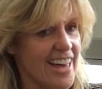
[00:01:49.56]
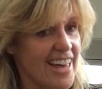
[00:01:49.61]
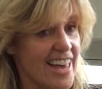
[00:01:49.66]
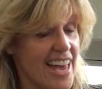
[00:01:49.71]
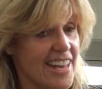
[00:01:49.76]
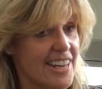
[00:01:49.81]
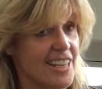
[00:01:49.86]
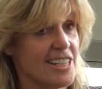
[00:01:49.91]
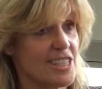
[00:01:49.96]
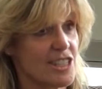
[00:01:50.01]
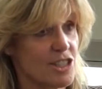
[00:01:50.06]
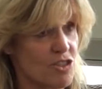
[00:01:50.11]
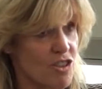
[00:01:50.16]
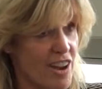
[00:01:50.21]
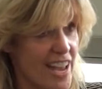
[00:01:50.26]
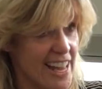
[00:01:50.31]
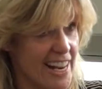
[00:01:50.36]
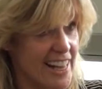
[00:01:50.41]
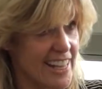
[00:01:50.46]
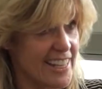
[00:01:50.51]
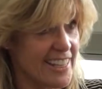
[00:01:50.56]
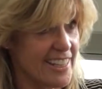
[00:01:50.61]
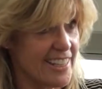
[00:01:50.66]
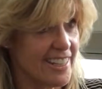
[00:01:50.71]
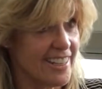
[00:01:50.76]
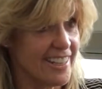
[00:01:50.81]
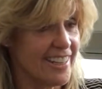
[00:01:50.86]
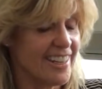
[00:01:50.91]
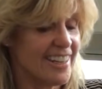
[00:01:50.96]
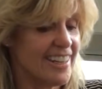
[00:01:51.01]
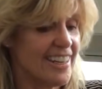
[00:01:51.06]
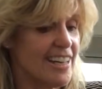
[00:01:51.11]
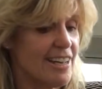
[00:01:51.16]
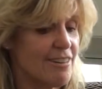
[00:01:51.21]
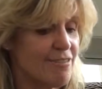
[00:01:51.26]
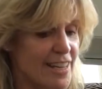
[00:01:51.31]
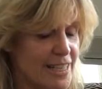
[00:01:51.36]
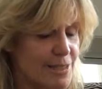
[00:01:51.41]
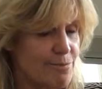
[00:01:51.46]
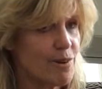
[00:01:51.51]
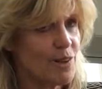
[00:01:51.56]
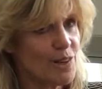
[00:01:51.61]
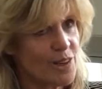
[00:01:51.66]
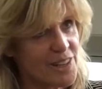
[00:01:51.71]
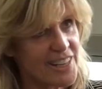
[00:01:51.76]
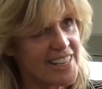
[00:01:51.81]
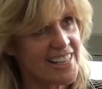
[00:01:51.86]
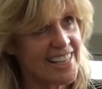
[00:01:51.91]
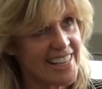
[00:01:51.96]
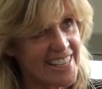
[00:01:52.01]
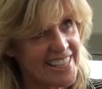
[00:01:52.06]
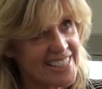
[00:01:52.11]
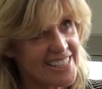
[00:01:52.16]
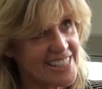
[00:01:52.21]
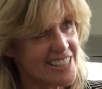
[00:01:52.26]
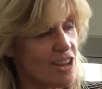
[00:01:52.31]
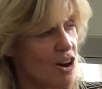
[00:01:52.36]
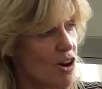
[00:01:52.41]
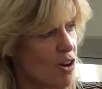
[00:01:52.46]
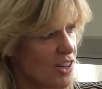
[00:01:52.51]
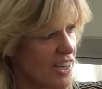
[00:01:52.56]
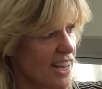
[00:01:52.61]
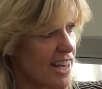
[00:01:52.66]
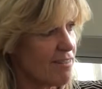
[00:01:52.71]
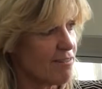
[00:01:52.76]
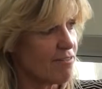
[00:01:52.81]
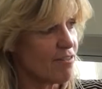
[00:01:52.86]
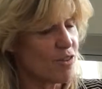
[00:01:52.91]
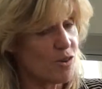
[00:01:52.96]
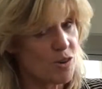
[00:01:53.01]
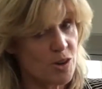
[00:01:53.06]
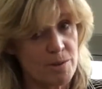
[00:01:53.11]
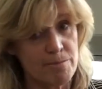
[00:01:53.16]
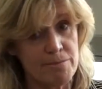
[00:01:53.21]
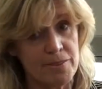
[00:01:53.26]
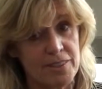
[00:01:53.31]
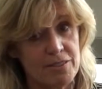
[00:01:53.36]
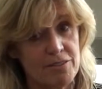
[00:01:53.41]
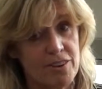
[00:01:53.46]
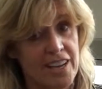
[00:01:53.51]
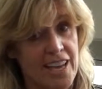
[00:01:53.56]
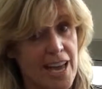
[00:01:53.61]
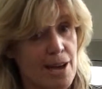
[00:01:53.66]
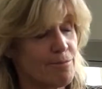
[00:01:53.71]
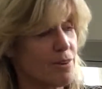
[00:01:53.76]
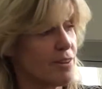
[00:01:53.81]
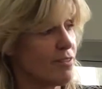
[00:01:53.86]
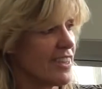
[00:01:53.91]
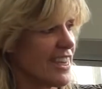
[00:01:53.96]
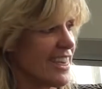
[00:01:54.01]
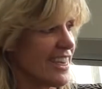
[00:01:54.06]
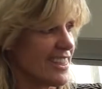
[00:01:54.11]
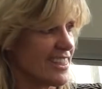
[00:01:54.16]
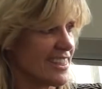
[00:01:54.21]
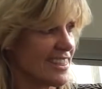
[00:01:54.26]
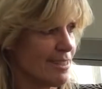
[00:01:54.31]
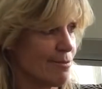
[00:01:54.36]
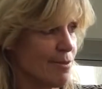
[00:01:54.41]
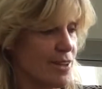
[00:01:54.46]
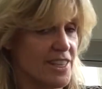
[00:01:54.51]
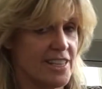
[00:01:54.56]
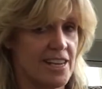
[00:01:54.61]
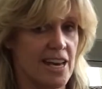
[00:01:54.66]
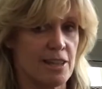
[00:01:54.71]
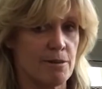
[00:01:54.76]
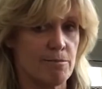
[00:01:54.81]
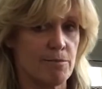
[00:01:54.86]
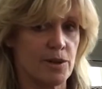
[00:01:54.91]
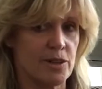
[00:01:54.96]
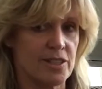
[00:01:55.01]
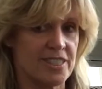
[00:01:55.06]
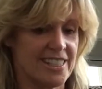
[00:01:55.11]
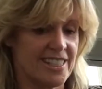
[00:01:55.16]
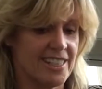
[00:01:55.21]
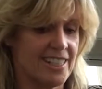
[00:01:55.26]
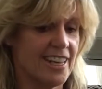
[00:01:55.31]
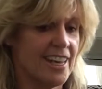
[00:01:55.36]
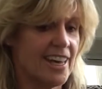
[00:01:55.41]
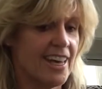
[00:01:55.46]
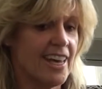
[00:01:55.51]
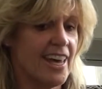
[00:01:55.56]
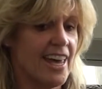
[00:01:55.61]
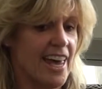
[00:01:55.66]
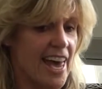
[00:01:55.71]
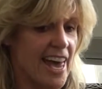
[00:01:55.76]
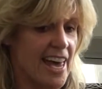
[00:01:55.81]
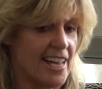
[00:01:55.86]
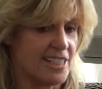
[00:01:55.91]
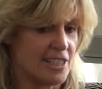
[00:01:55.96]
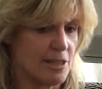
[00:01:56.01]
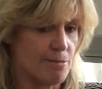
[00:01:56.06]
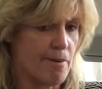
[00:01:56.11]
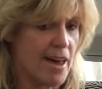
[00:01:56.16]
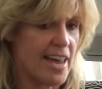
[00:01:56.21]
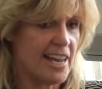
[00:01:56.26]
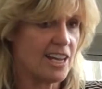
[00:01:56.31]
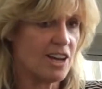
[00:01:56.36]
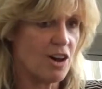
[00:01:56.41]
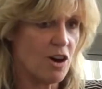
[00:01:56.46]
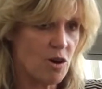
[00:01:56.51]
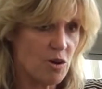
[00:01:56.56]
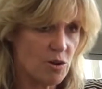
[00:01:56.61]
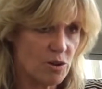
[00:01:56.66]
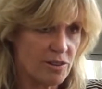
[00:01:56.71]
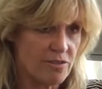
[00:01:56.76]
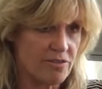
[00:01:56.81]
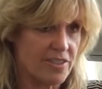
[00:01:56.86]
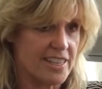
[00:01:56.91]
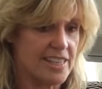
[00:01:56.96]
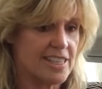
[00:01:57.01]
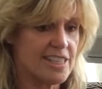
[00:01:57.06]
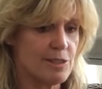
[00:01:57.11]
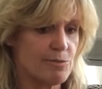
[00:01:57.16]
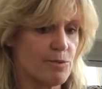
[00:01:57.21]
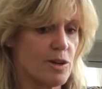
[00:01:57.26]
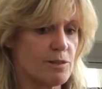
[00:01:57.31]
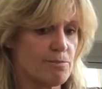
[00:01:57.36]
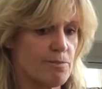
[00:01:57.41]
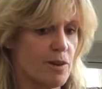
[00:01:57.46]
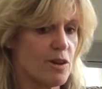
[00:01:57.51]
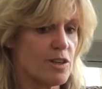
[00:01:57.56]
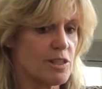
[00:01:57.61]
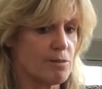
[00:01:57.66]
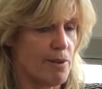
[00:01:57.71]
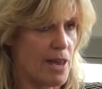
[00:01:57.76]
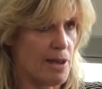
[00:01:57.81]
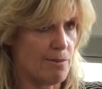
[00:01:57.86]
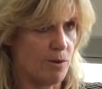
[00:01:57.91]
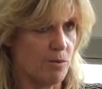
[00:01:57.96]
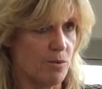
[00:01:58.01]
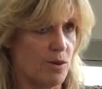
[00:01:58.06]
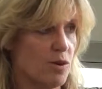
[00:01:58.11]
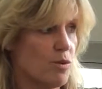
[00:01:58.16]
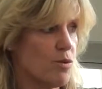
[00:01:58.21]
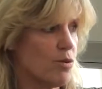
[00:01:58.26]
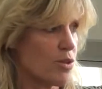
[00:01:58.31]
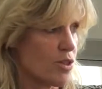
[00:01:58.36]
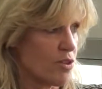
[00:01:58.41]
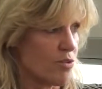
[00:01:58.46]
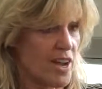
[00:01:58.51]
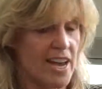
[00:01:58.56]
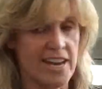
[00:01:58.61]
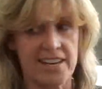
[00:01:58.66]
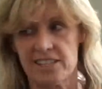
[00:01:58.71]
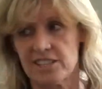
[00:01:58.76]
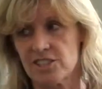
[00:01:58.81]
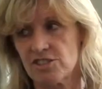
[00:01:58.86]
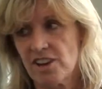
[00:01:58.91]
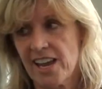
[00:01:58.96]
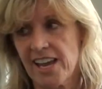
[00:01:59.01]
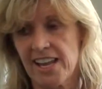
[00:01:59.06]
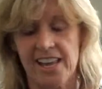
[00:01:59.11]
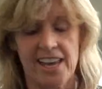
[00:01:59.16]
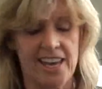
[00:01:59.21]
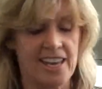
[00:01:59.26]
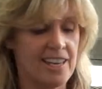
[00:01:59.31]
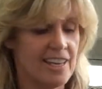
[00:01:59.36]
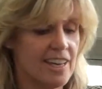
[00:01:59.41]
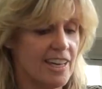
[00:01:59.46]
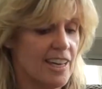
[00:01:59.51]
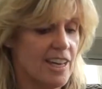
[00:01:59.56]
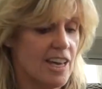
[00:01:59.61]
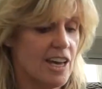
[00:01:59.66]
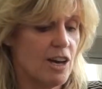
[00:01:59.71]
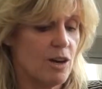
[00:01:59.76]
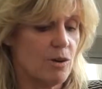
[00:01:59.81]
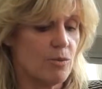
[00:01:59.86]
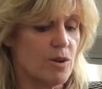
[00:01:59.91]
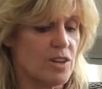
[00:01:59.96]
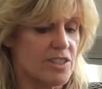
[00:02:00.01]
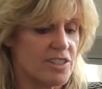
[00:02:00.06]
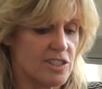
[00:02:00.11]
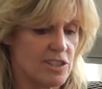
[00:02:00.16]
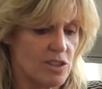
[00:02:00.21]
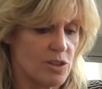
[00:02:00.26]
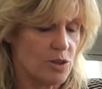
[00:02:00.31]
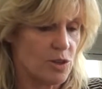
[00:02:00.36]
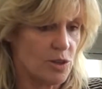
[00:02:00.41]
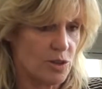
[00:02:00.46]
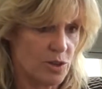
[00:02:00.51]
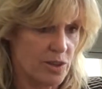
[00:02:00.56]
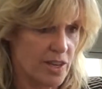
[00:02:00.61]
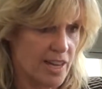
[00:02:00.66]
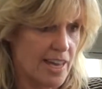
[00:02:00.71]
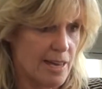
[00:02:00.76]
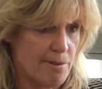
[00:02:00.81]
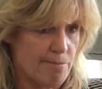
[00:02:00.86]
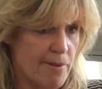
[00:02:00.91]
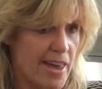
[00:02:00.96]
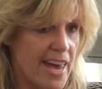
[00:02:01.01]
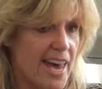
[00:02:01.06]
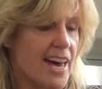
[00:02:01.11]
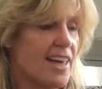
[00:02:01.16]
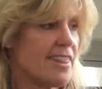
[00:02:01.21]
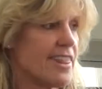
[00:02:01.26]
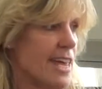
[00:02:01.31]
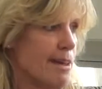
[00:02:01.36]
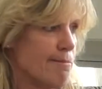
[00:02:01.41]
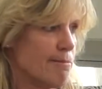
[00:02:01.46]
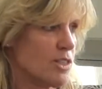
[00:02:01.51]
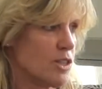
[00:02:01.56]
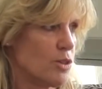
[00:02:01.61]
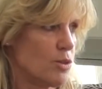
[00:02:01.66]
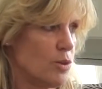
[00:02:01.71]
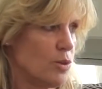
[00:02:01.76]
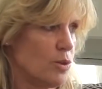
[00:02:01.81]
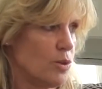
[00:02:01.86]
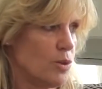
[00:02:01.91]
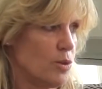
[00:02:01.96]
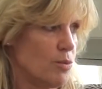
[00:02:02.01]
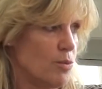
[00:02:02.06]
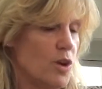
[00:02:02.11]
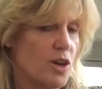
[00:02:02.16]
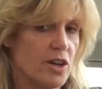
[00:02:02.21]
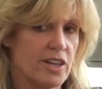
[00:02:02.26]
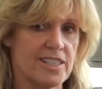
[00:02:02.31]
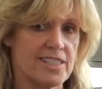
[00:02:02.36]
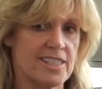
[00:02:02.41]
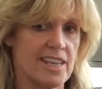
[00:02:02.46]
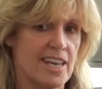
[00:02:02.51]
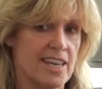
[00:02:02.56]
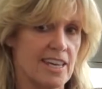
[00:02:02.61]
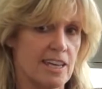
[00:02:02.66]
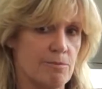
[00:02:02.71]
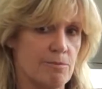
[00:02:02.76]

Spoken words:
an Australian Flexible Learning Leaders online forum for a couple of years with another person. And the main goal of this was, because people were all throughout Australia, was to empower them to work as a